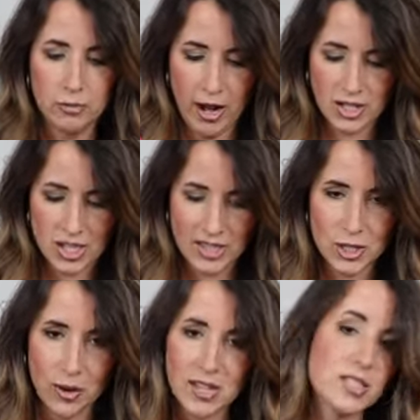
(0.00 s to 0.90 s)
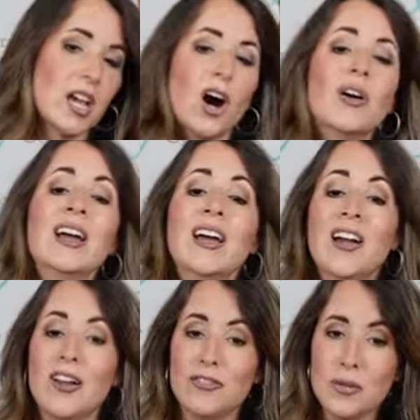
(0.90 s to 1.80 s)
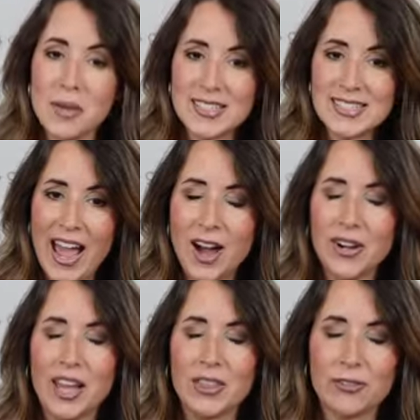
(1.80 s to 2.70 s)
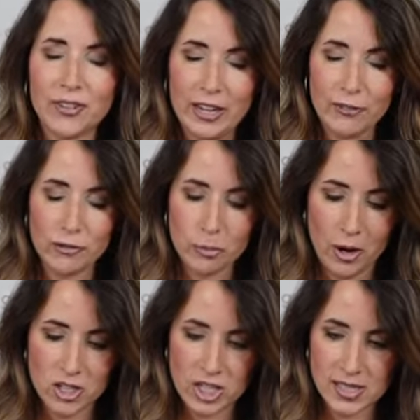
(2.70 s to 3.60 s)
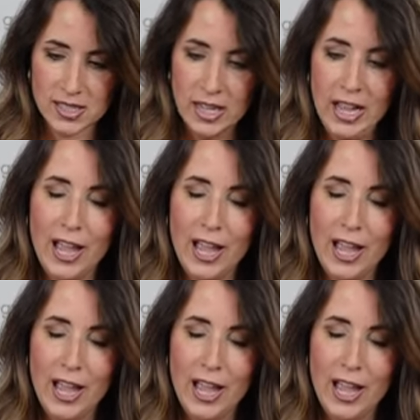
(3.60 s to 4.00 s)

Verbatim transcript: rushed into us. So if you missed out on the free gift with purchase,